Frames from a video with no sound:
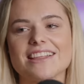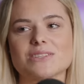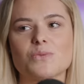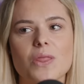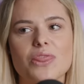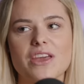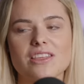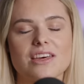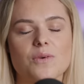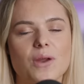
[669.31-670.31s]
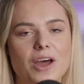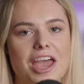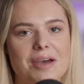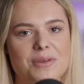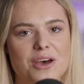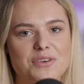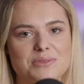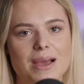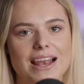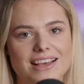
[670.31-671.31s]
That's one thing that when I am
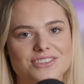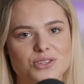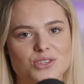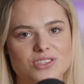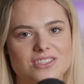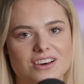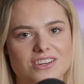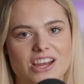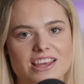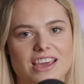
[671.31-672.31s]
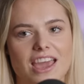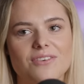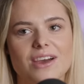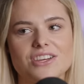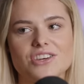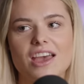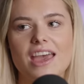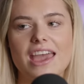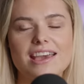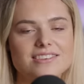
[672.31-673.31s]
nervous, my legs just start shaking, which
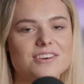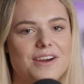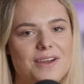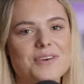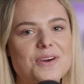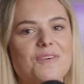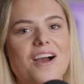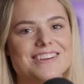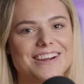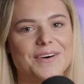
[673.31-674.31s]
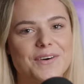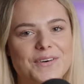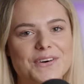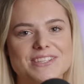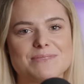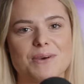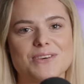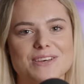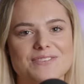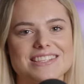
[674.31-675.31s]
isn't great when you're riding a horse,
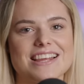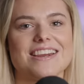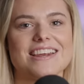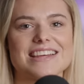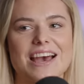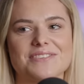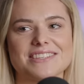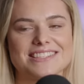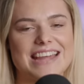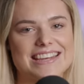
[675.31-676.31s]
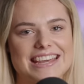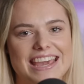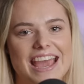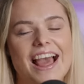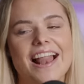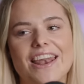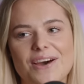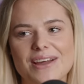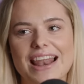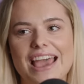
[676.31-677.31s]
because obviously you need to have a steady
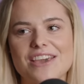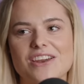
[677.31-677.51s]
lower leg.